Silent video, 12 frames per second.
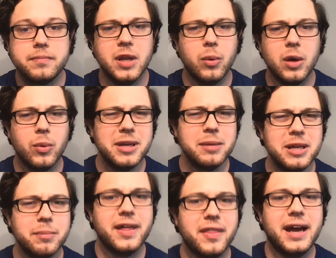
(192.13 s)
Now, what I mean
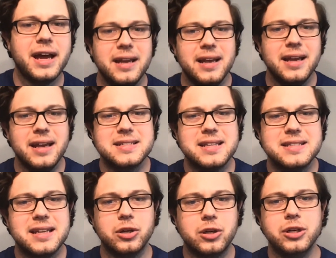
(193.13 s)
by that is that a
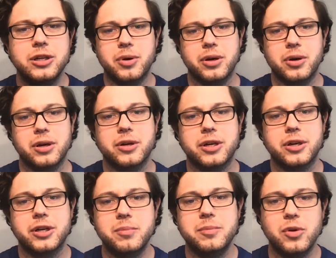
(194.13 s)
good book or a
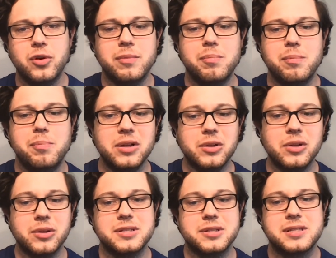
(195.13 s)
good movie
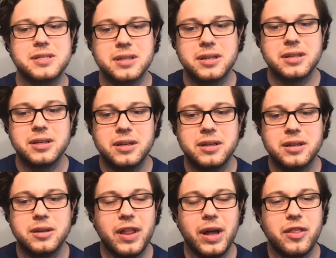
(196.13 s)
builds
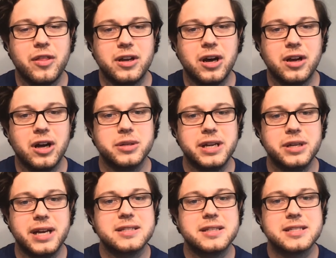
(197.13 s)
rather than
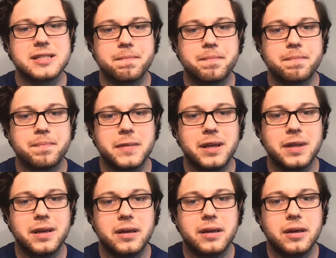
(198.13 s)
contradicts.
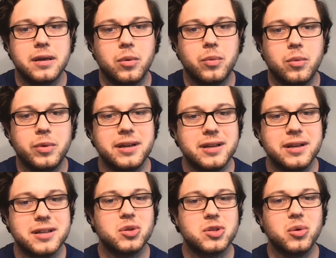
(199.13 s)
When a
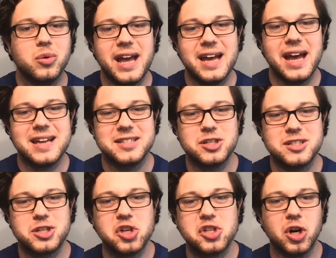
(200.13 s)
story has this
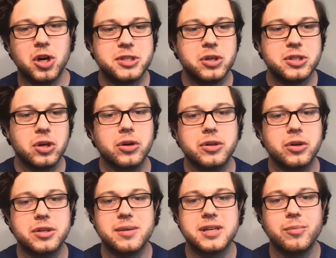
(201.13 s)
sharp turn
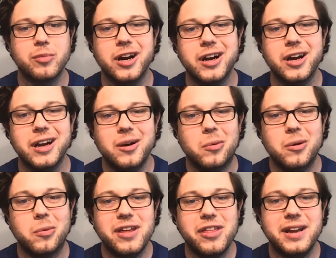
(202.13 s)
somewhere
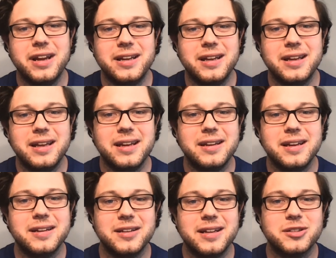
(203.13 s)
within it in,
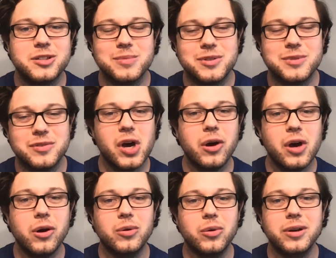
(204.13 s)
in terms of
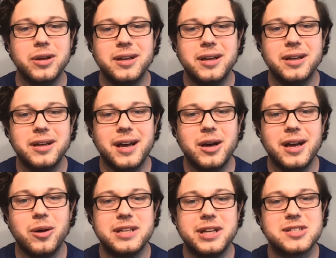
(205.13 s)
tone, uh,
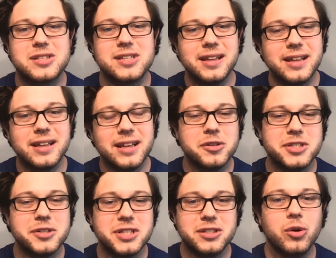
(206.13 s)
when it suddenly goes
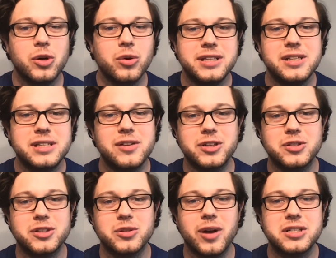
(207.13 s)
in a totally different
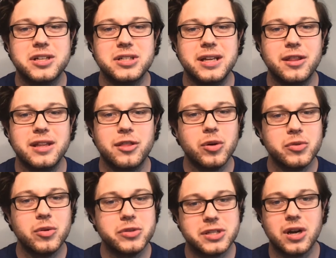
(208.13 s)
direction, it
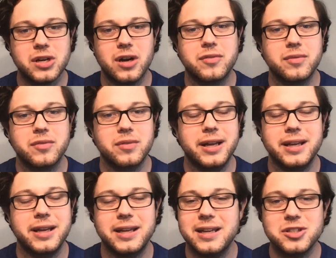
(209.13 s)
throws us off
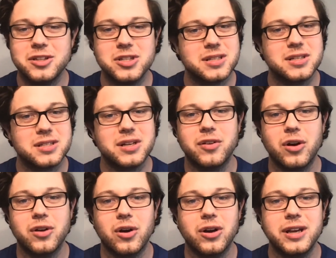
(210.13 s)
it catches us off
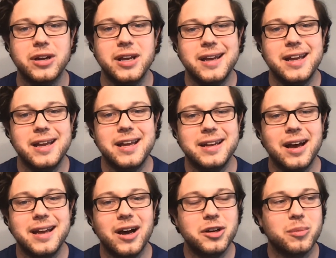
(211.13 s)
guard, it
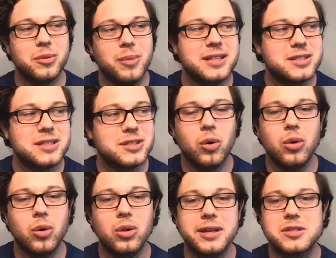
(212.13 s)
undermines the
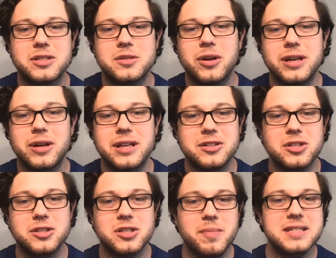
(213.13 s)
whole experience, and it
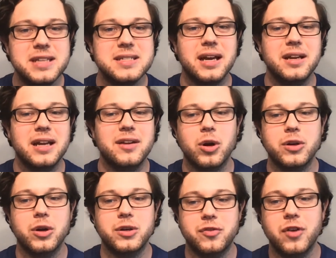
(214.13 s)
just makes it kind of hard
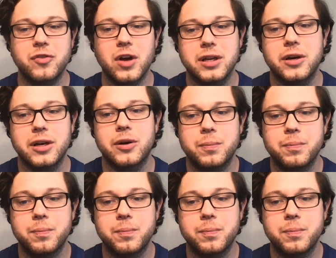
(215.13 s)
to follow.